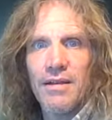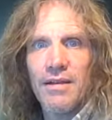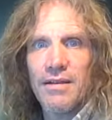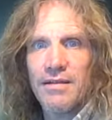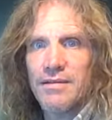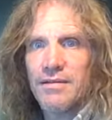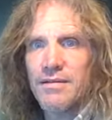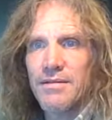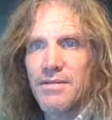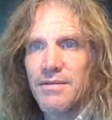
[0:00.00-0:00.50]

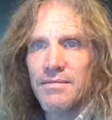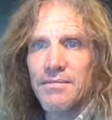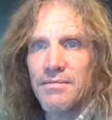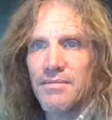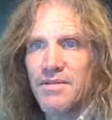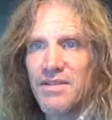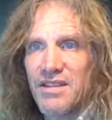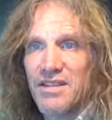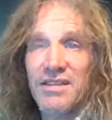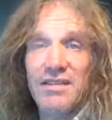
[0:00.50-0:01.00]
It's
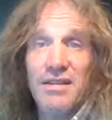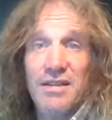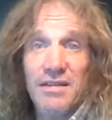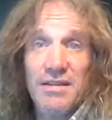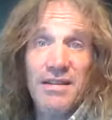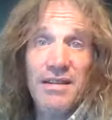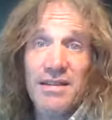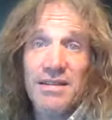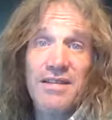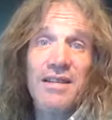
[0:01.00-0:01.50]
just a,
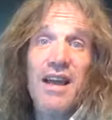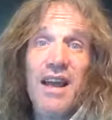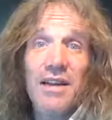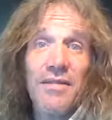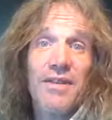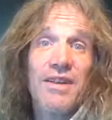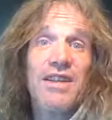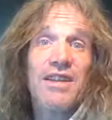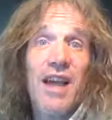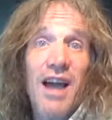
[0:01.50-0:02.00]
it's kind
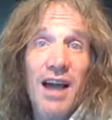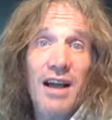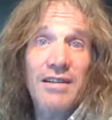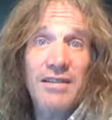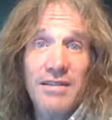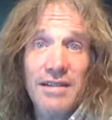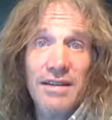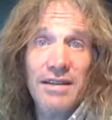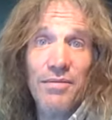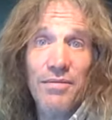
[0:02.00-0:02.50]
of a
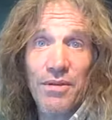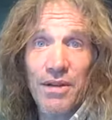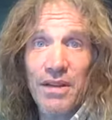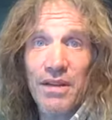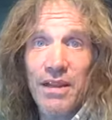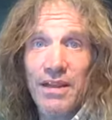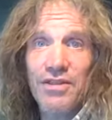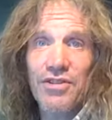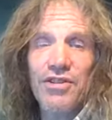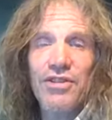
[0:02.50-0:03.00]
toxic
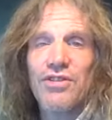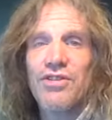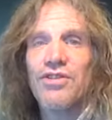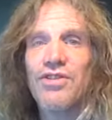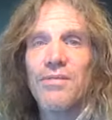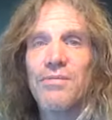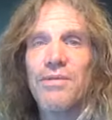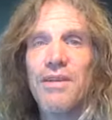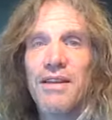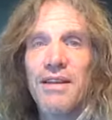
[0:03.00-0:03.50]

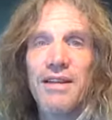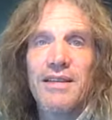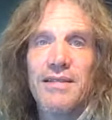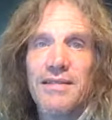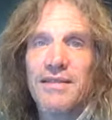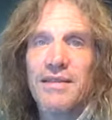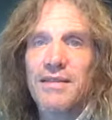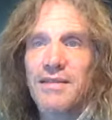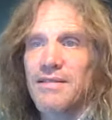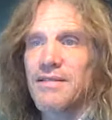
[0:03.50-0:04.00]
relationship that
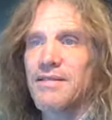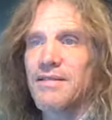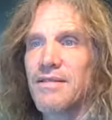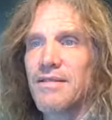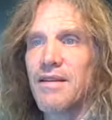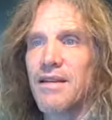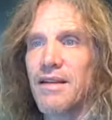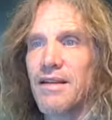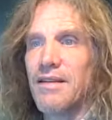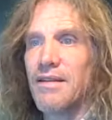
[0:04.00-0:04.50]

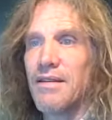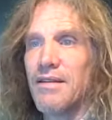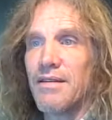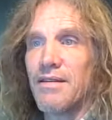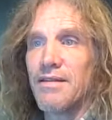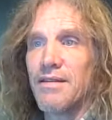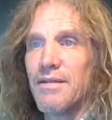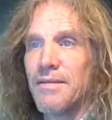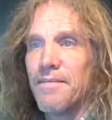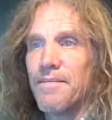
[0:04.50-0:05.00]
exists in
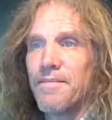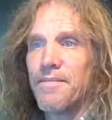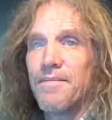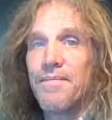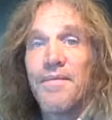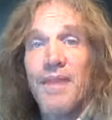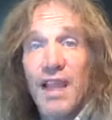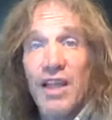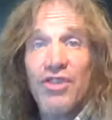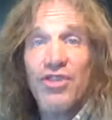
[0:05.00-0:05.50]

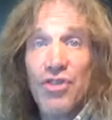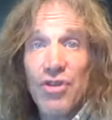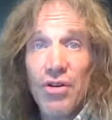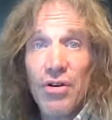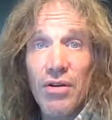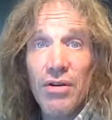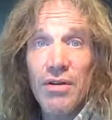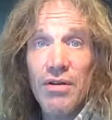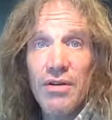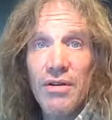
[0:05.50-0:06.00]

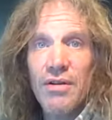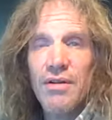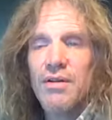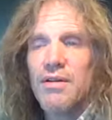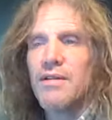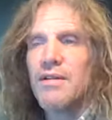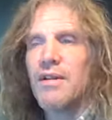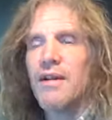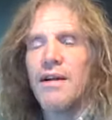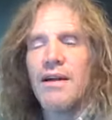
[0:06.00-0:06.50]
nature
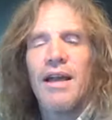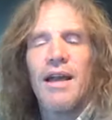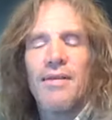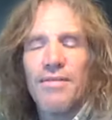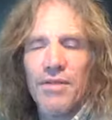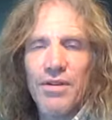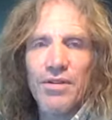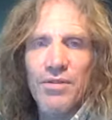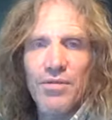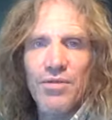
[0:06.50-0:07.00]
uh,
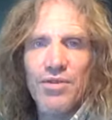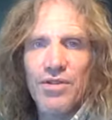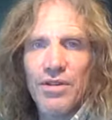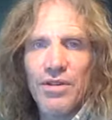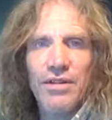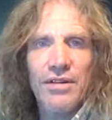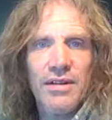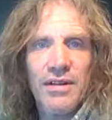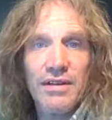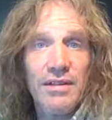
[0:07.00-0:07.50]
evolution.
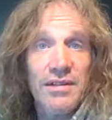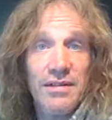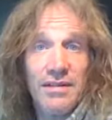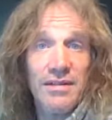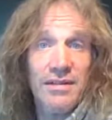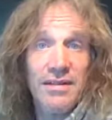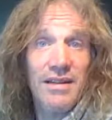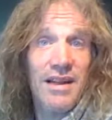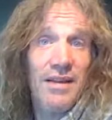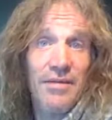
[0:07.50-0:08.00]
It just
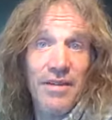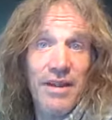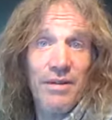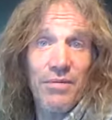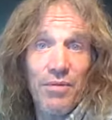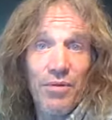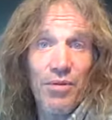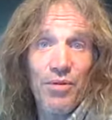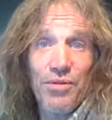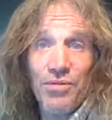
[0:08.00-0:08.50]
doesn't have any
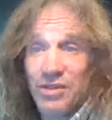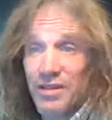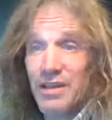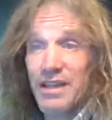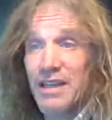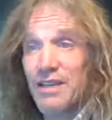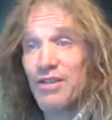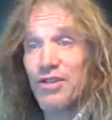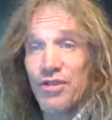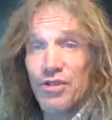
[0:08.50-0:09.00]
rules.
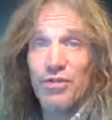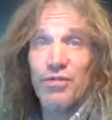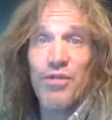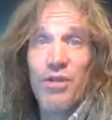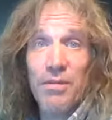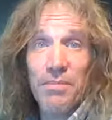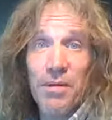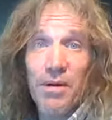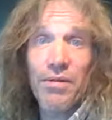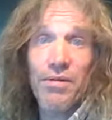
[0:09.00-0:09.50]
It can
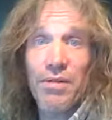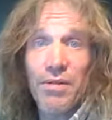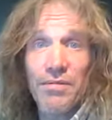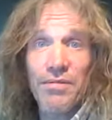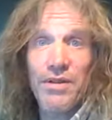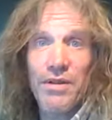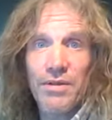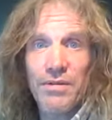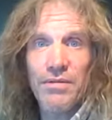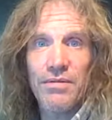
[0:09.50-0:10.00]
destroy both
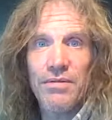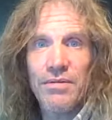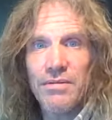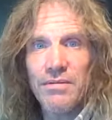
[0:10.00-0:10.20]
of you.